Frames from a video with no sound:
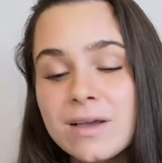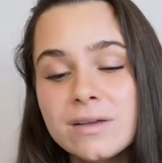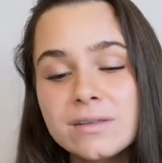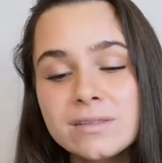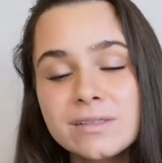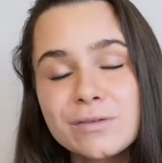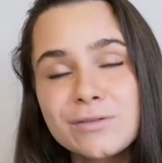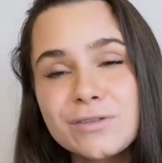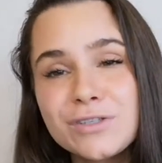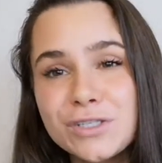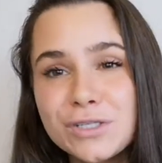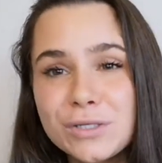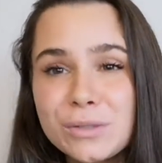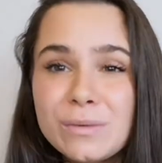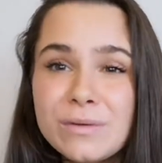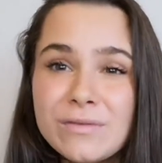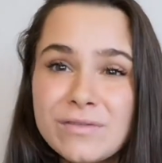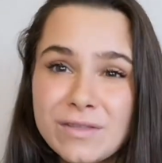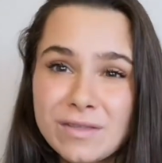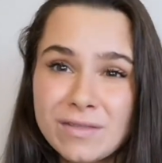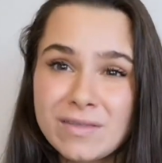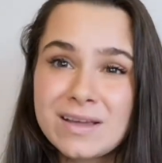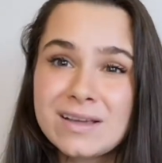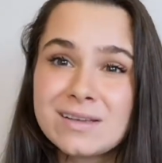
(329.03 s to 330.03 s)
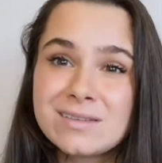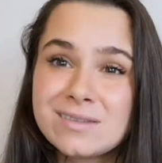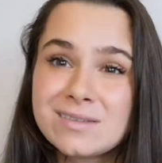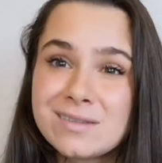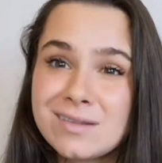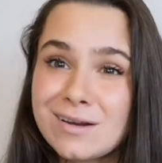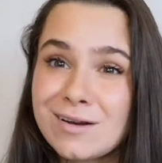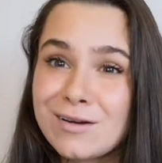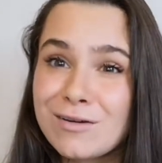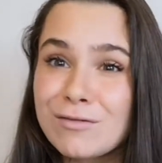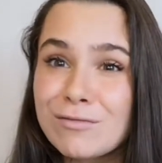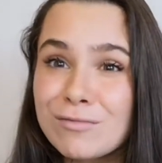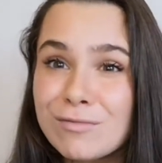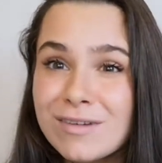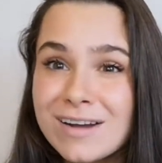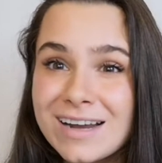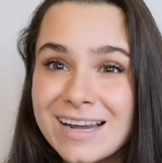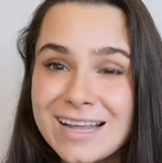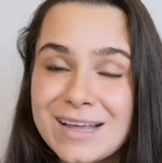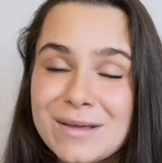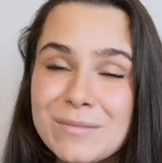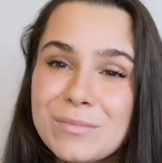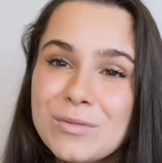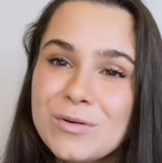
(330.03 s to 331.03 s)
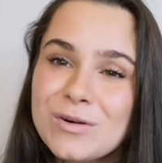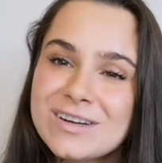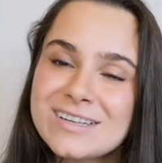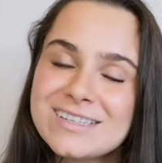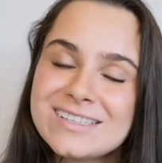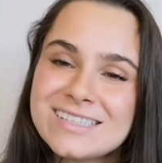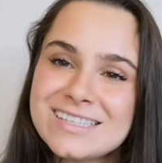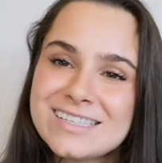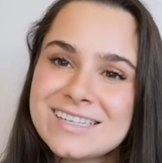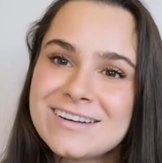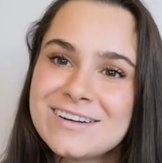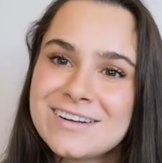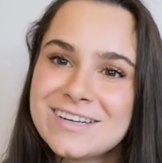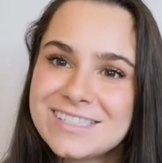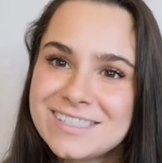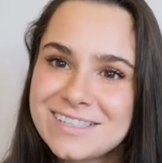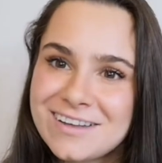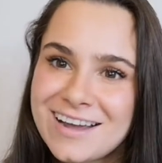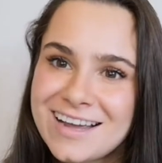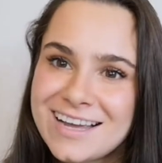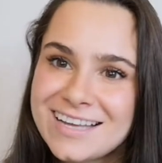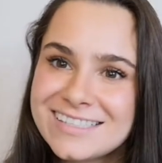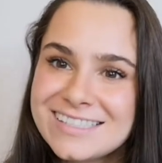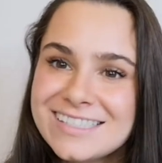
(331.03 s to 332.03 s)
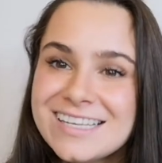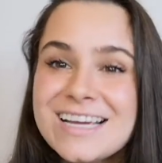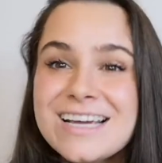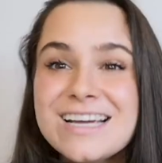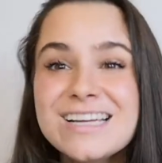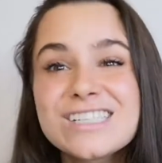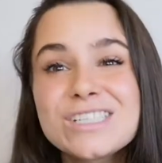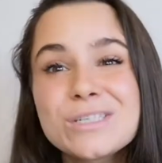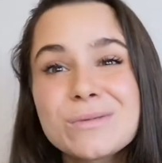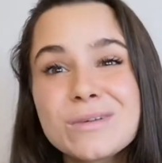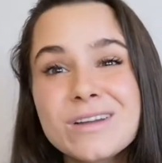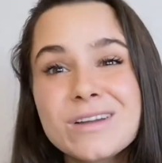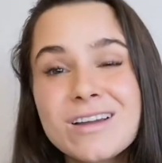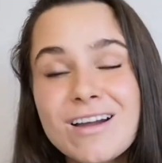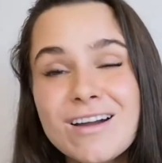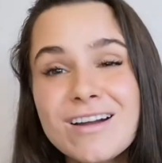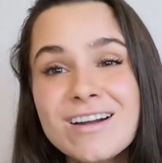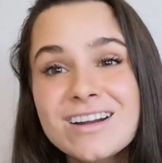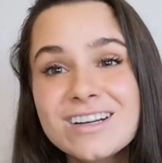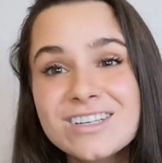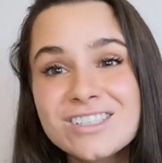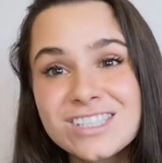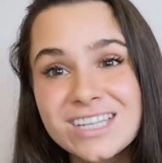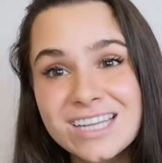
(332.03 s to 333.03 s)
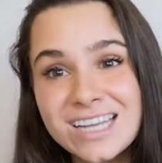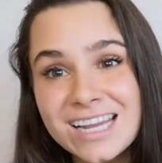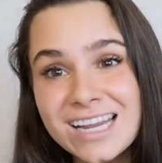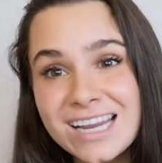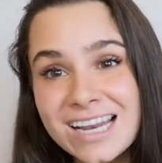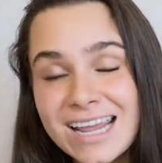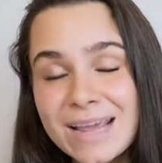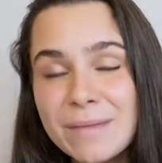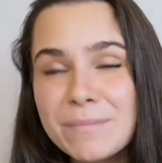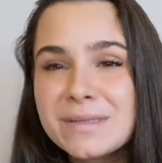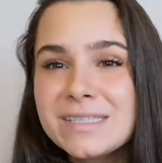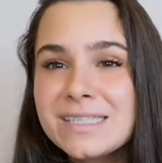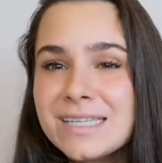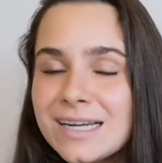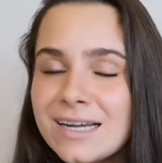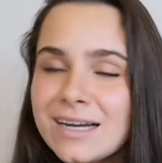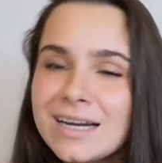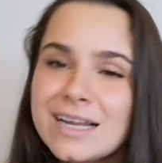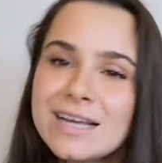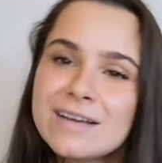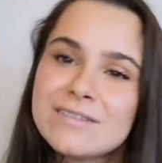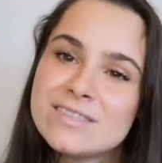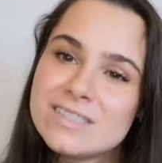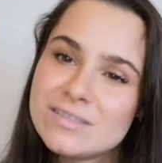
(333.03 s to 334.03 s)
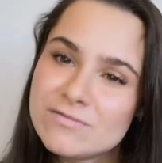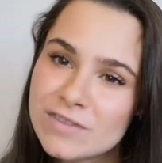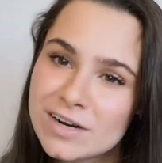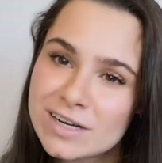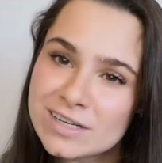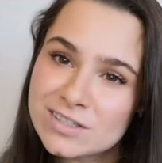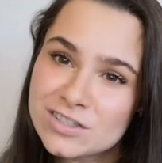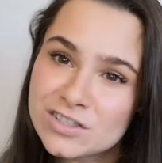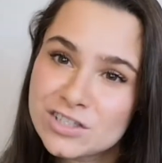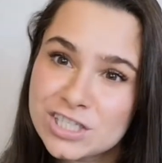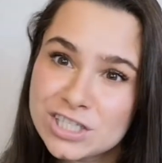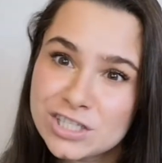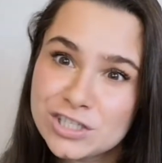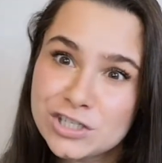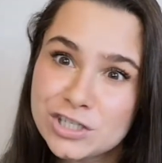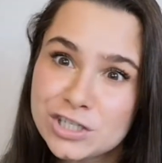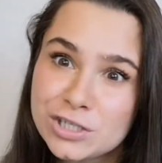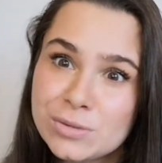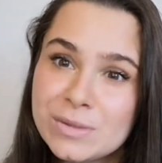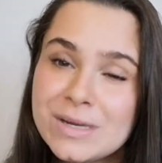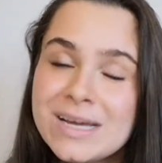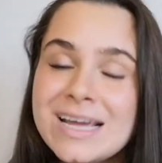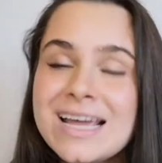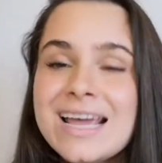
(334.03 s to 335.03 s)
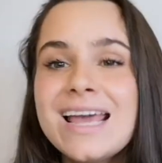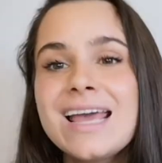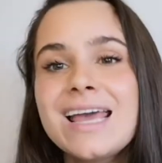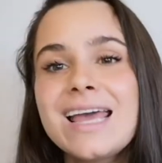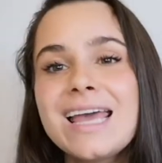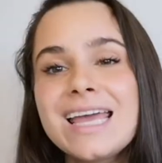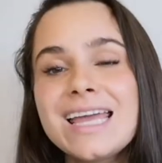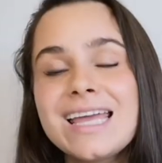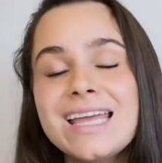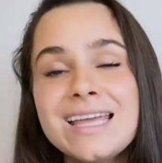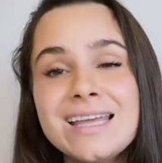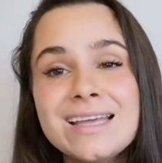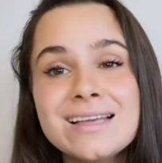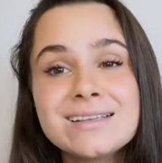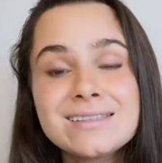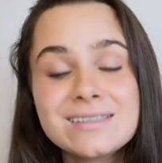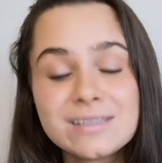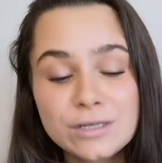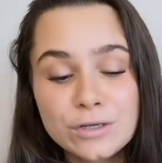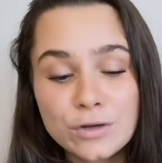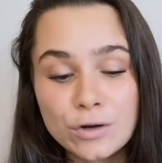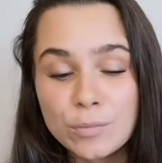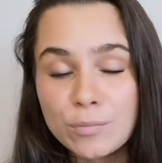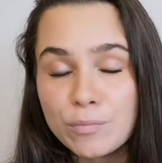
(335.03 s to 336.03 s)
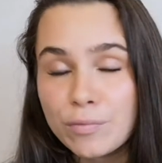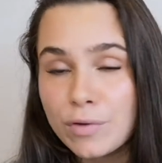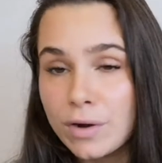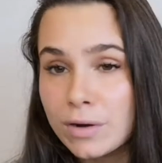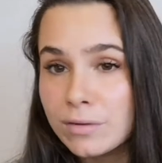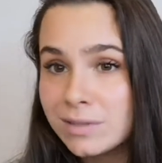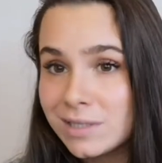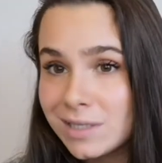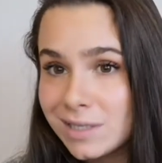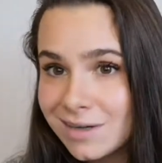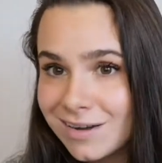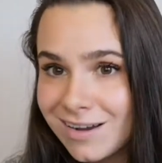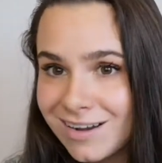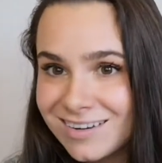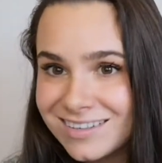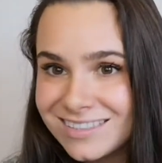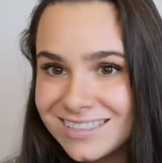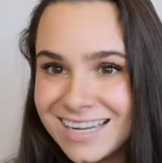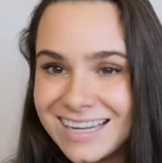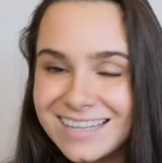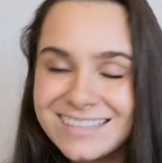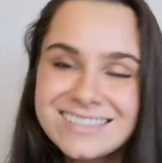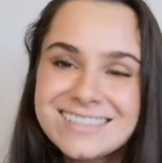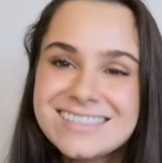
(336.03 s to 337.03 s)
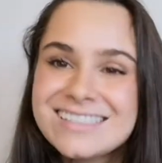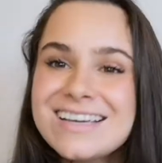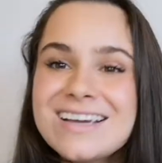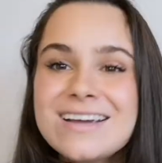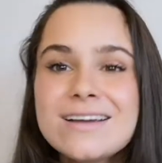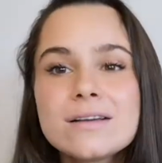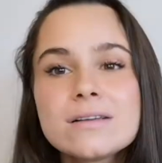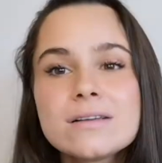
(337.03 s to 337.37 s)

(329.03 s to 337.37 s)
So two of the things that are really important in our diets to encourage healing, particularly of fresh tissue, is your protein content.